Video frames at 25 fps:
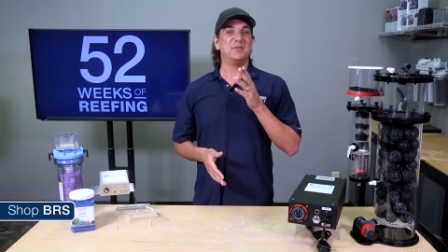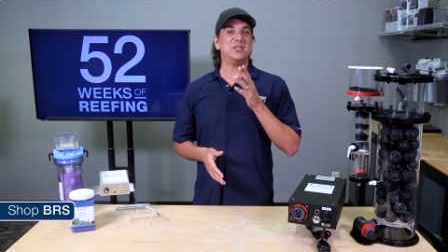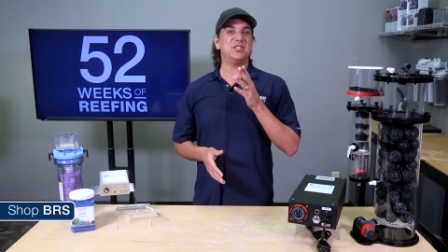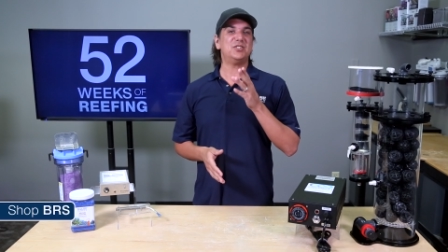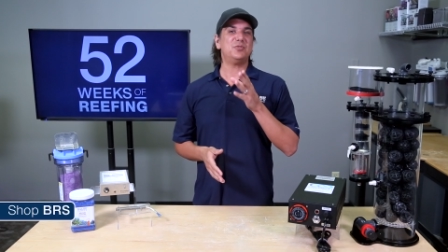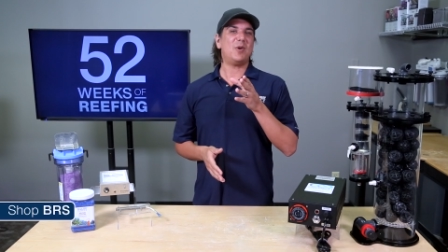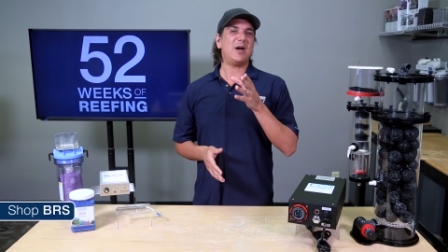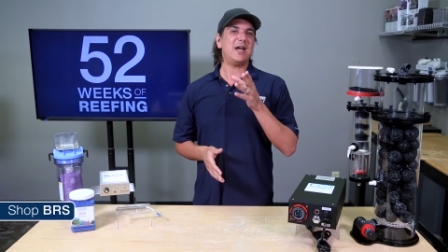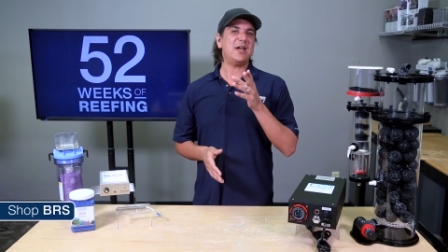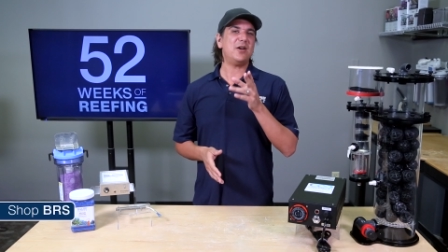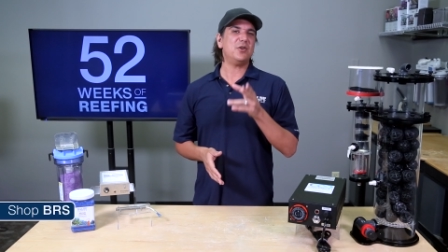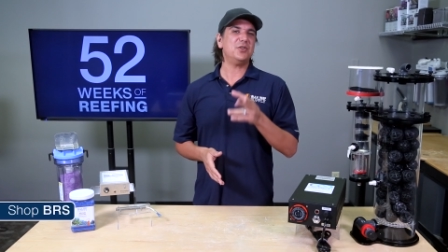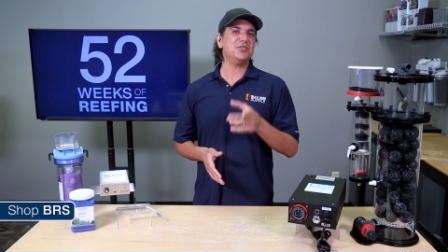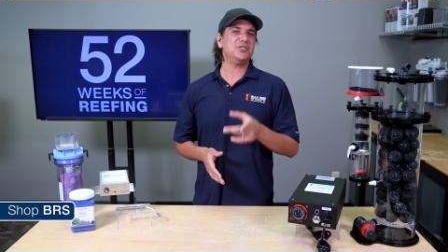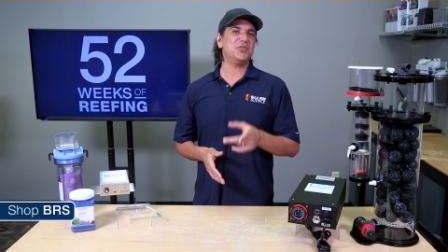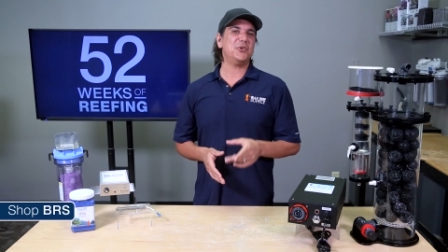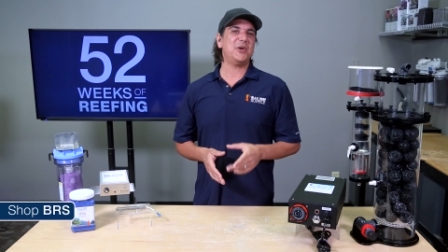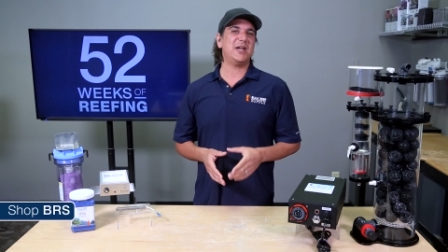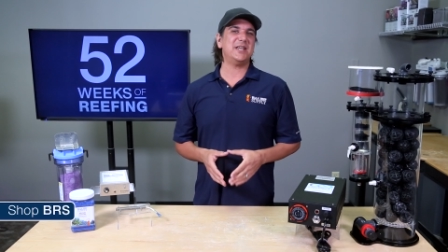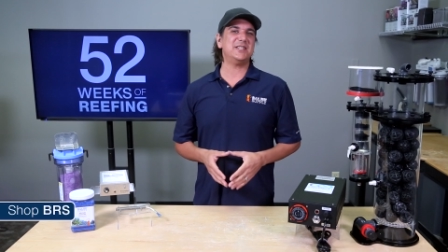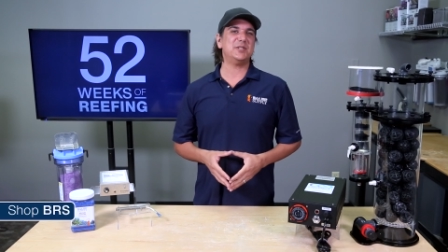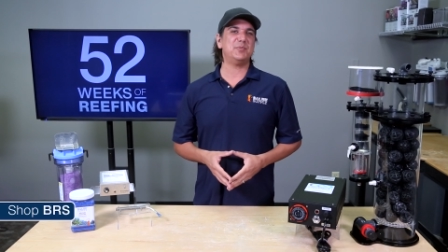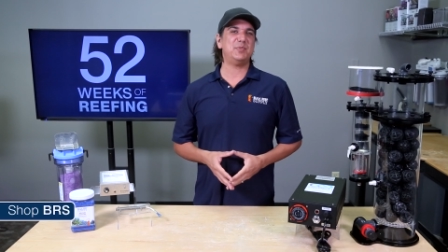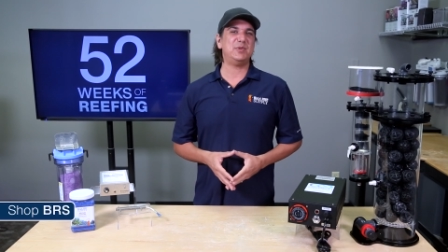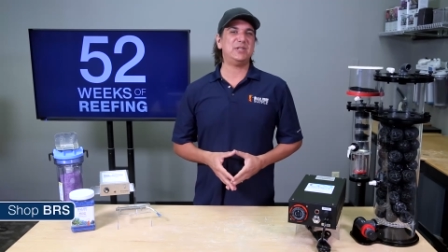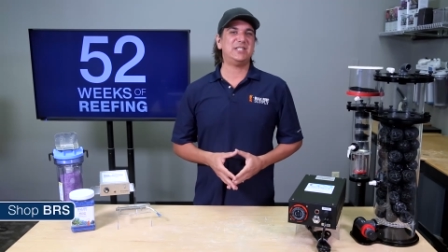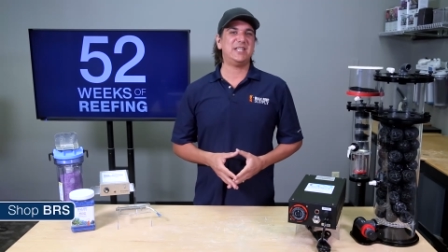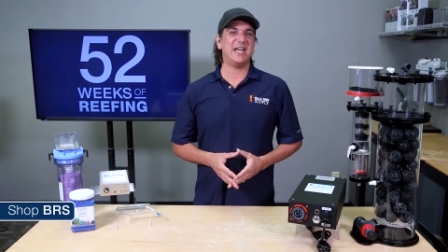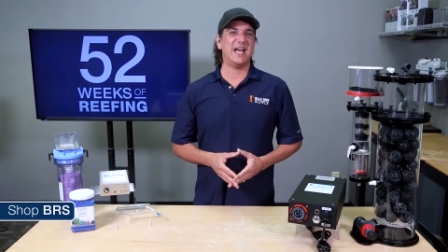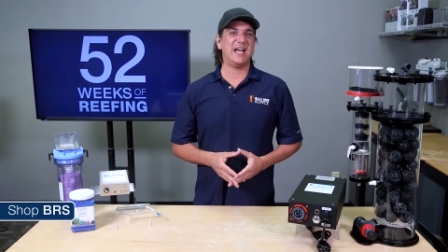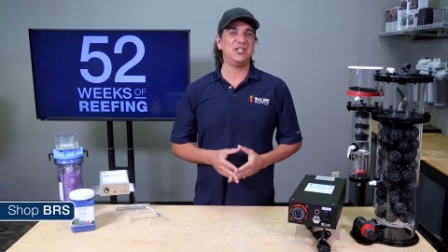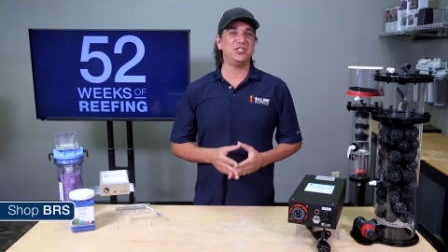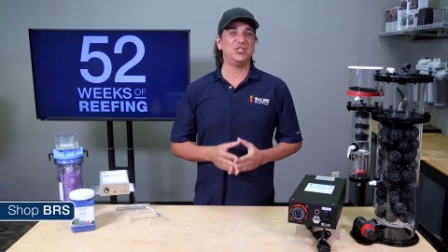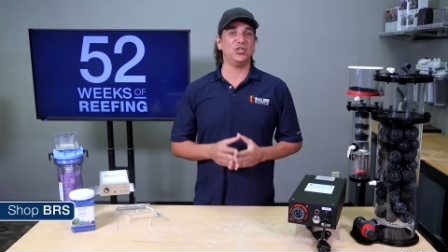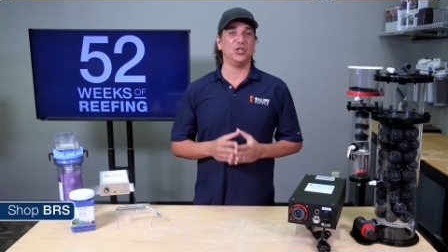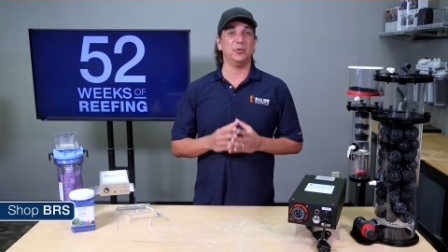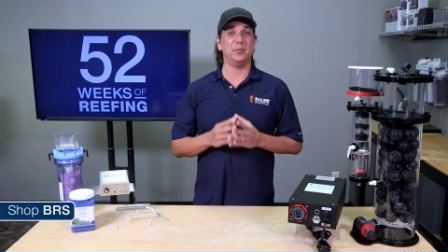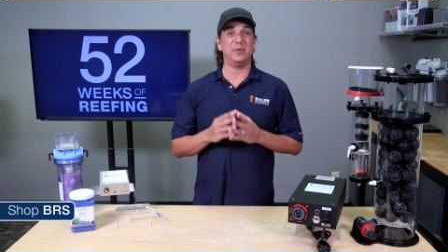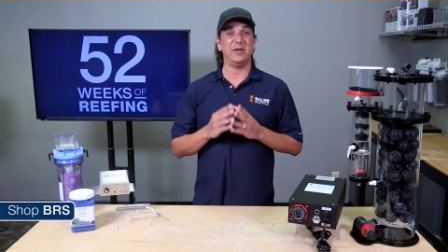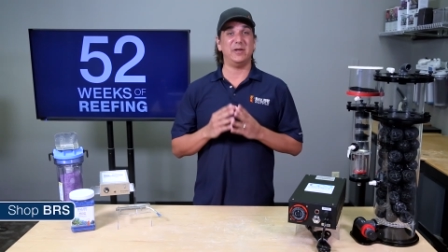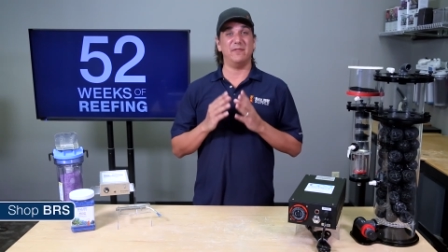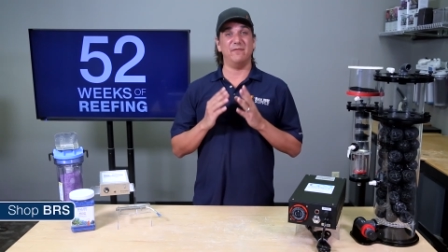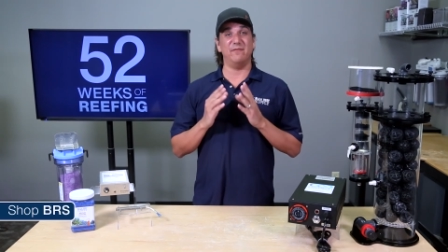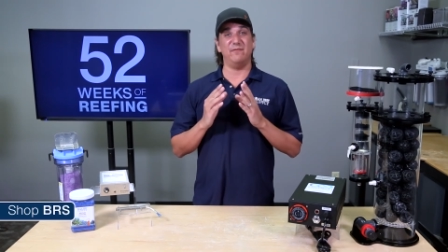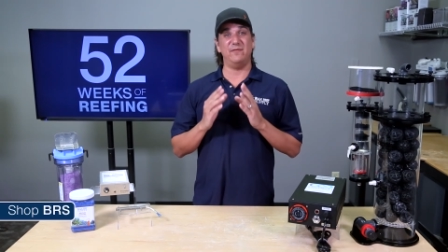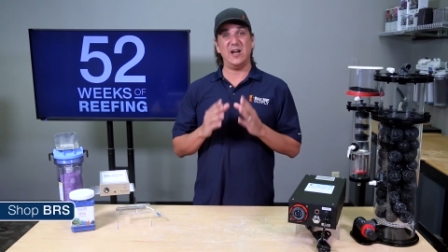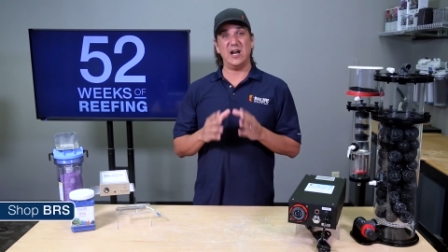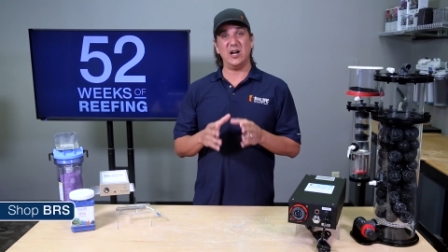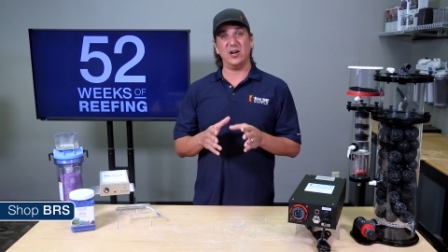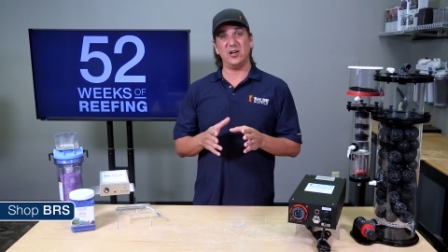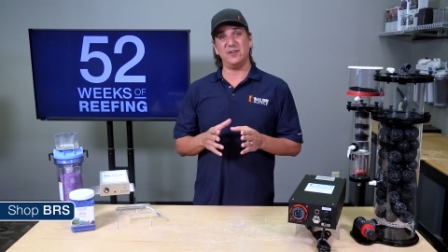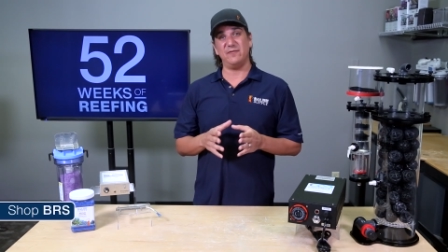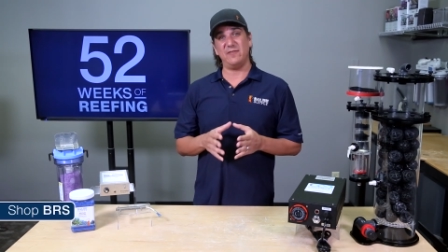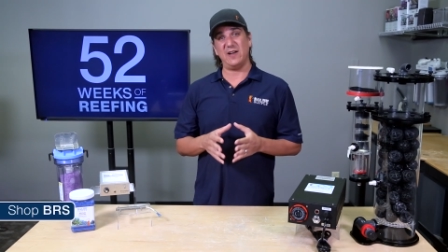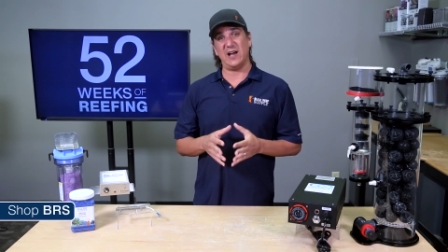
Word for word: This is why ozone has the potential to be a very